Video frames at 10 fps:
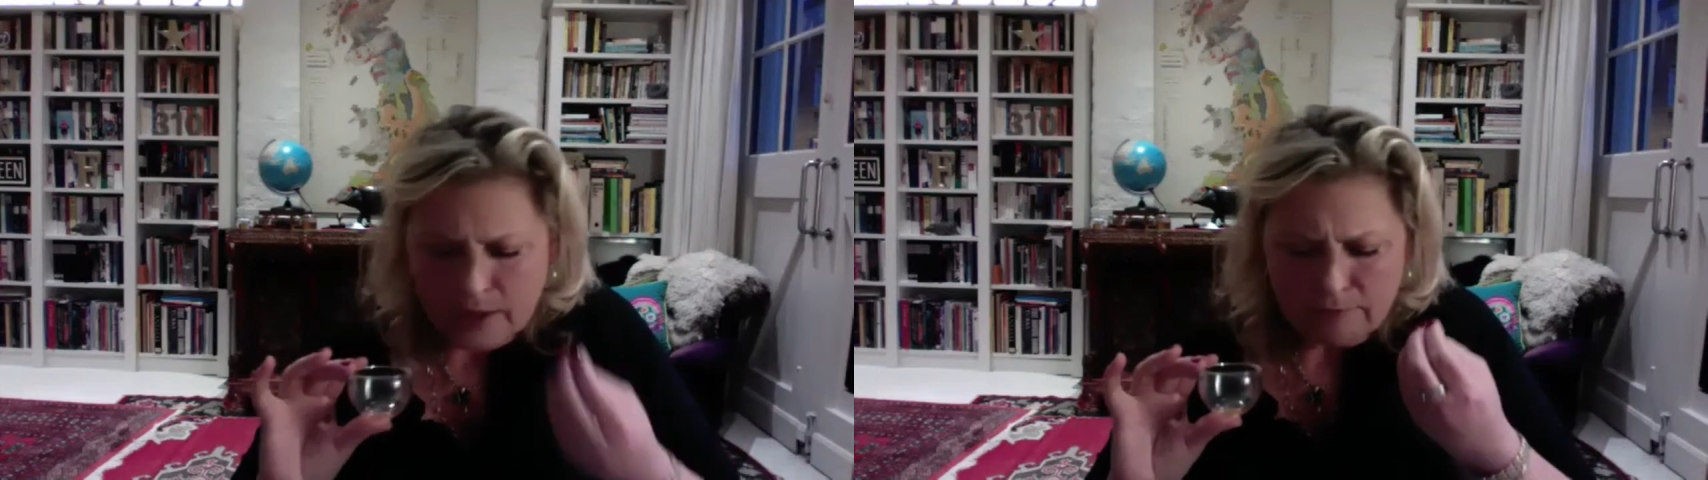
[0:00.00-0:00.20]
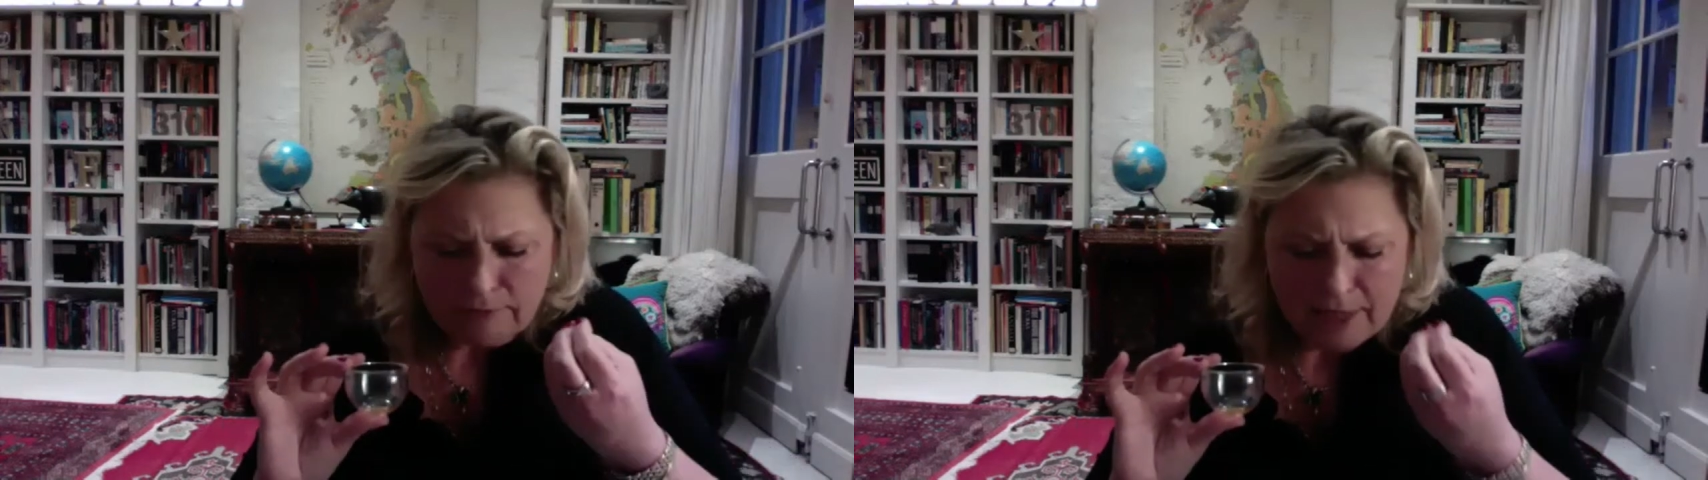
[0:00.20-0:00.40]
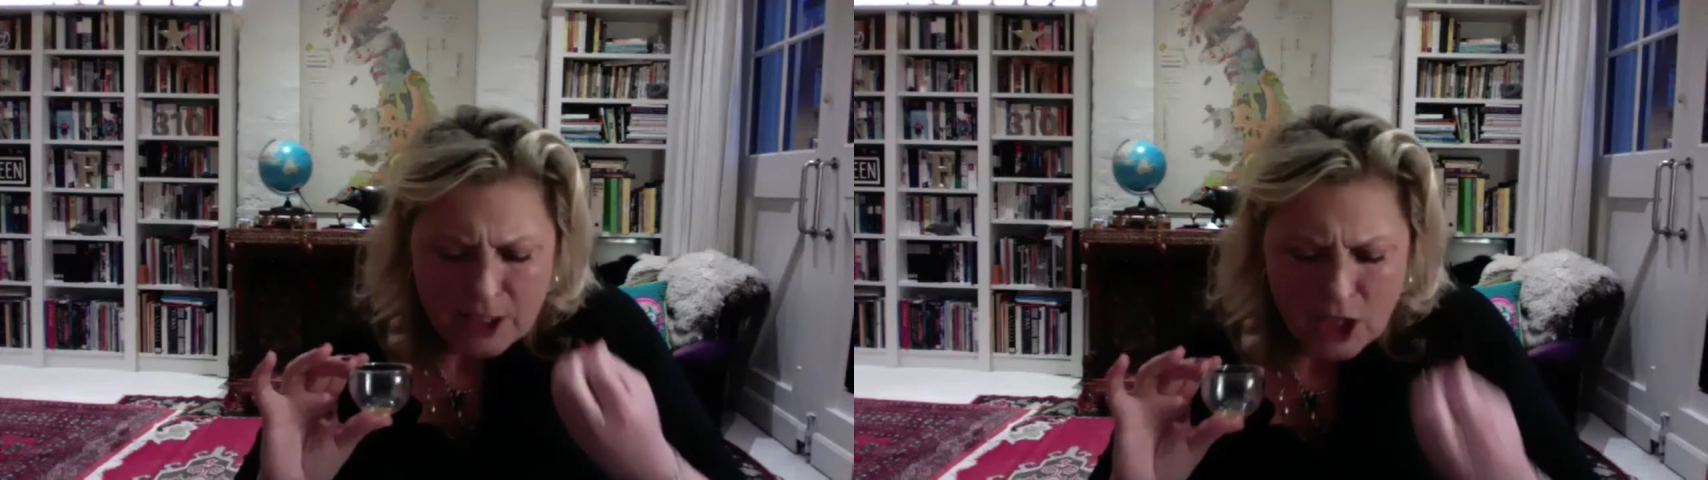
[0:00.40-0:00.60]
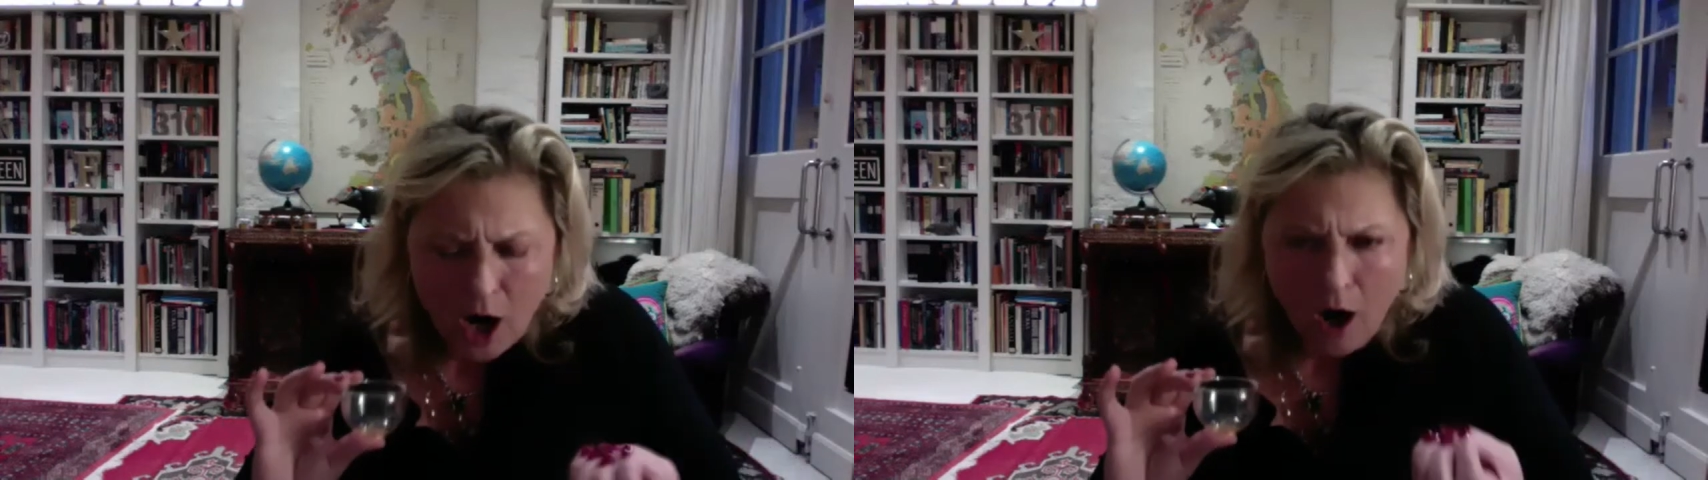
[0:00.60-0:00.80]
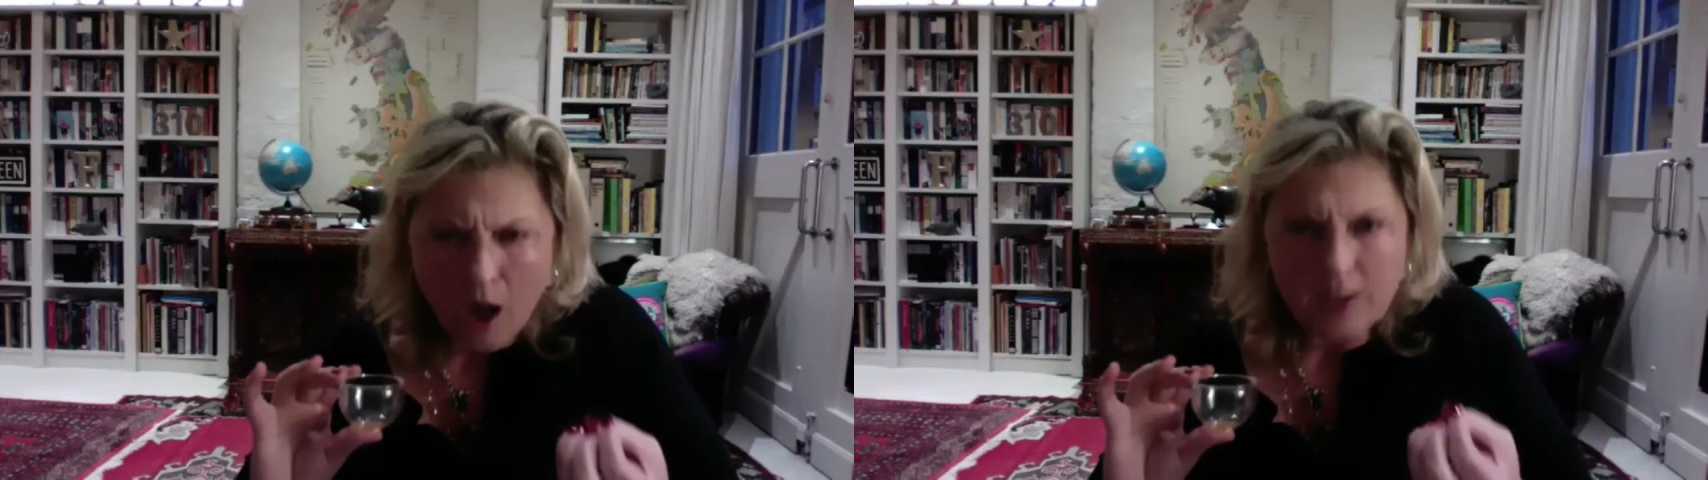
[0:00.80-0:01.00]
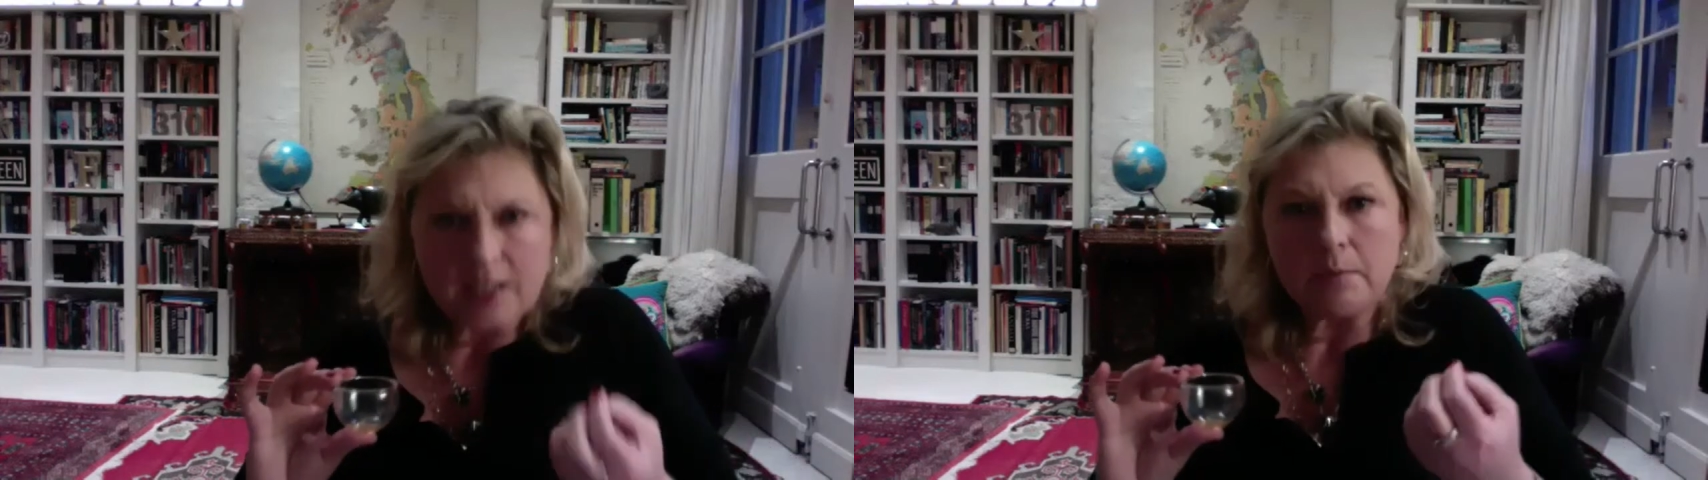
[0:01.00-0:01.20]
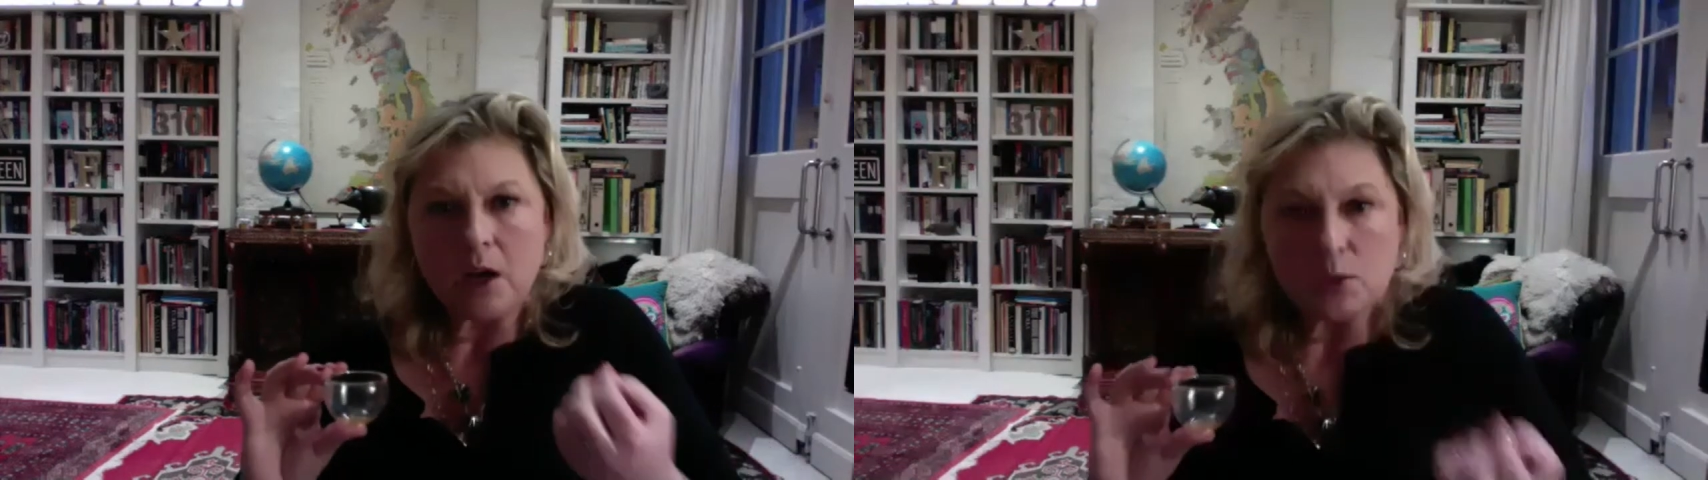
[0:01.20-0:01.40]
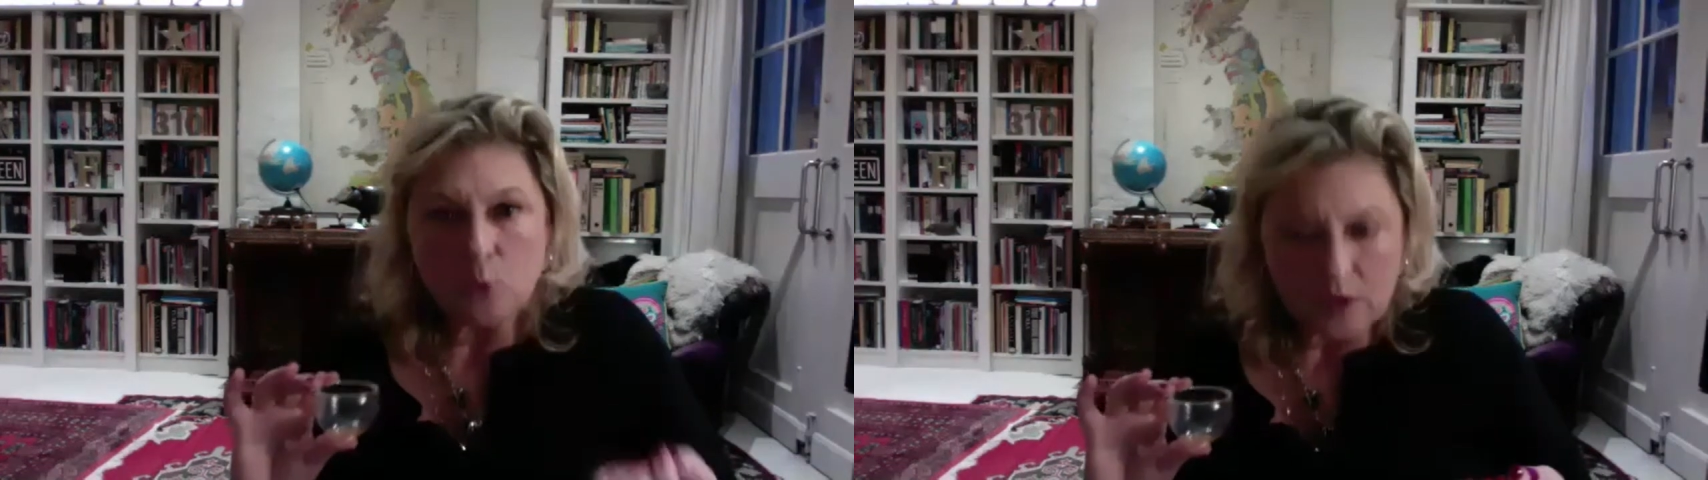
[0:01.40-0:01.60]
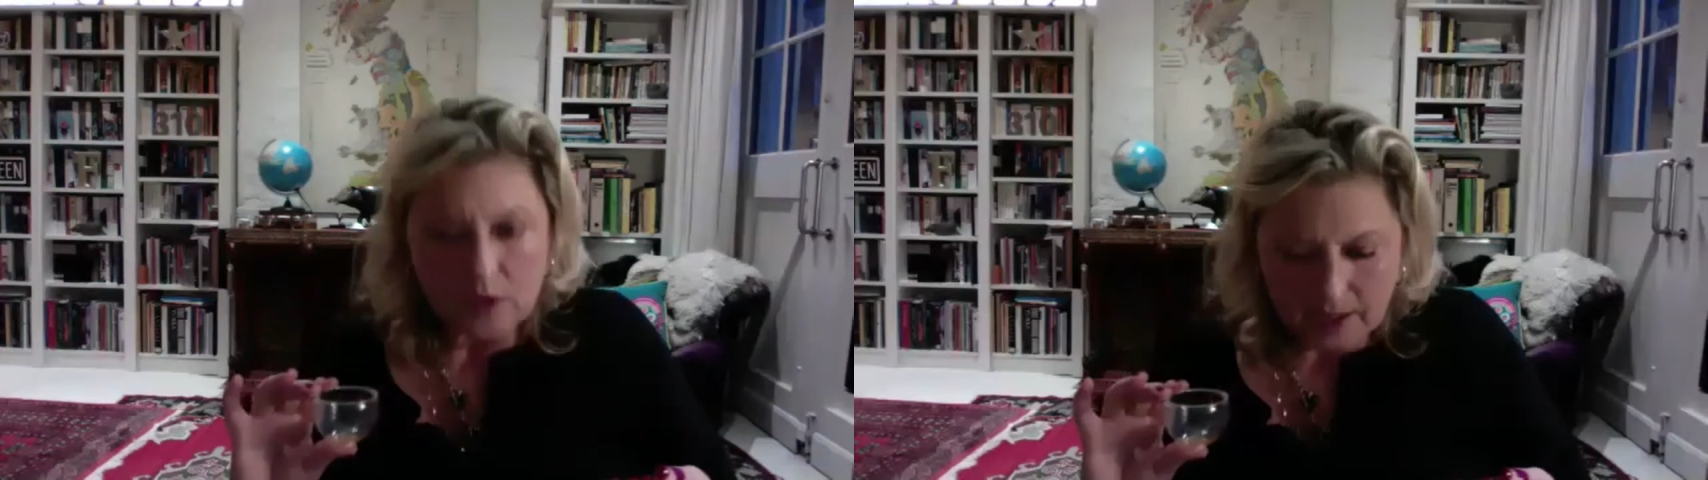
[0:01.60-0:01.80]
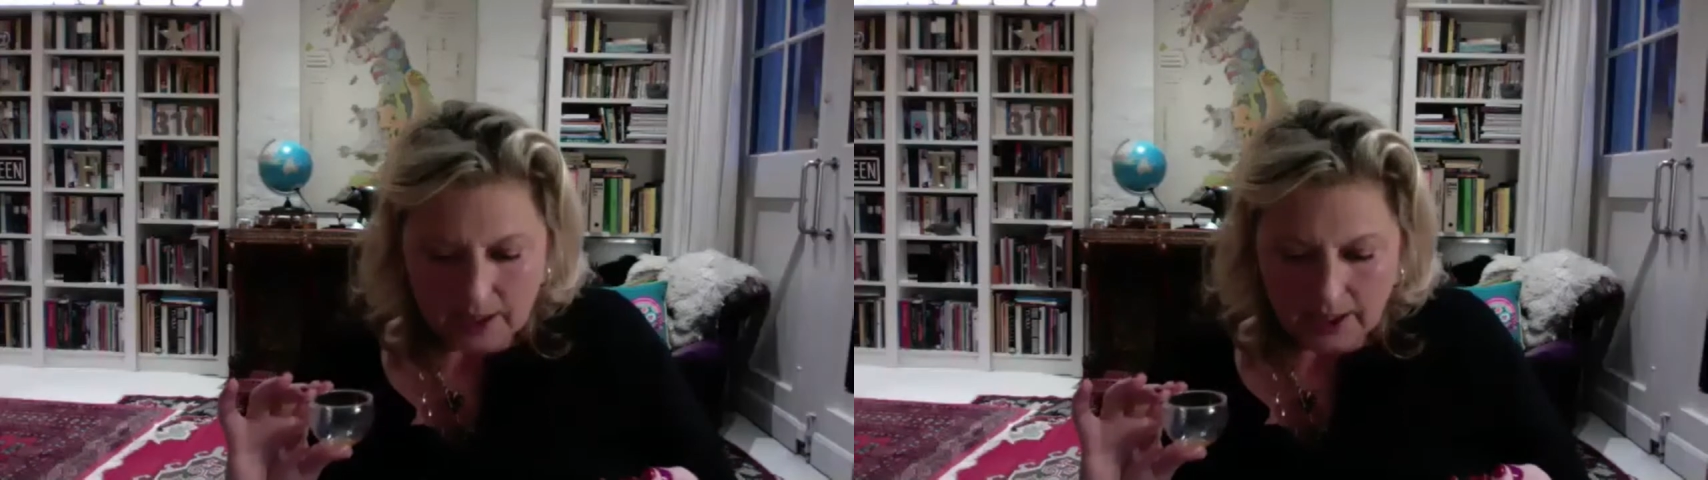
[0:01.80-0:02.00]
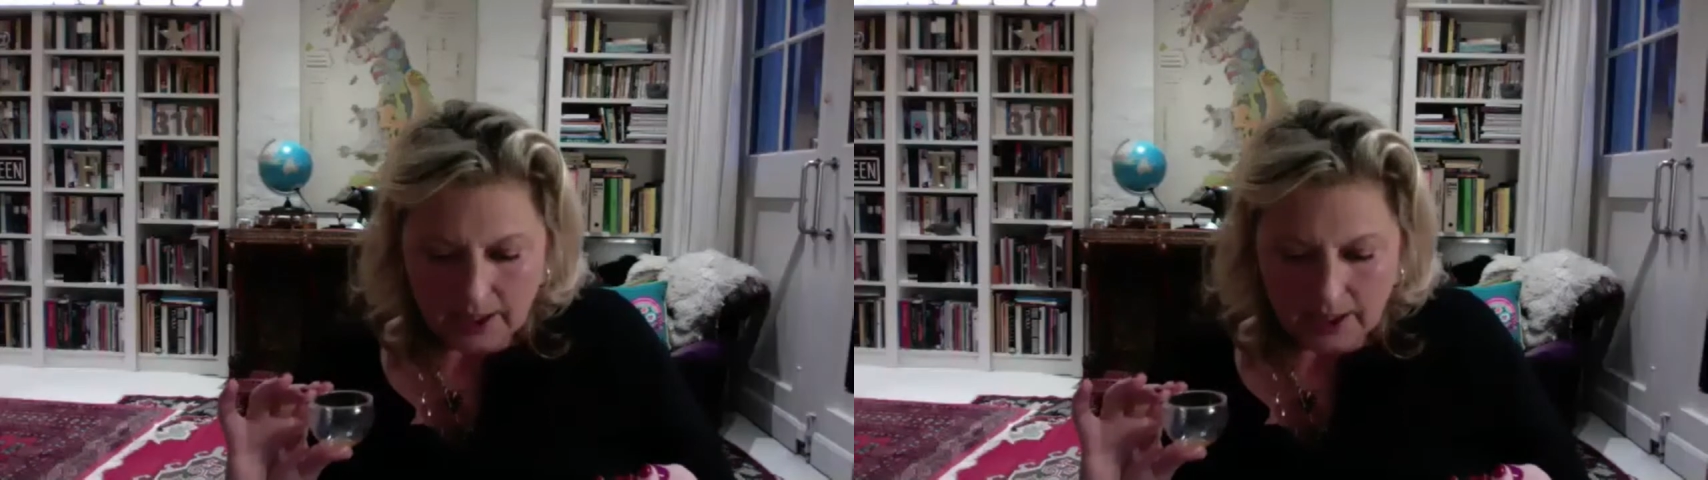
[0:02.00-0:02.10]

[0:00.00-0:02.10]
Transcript: It's really tart, it's much more acidic,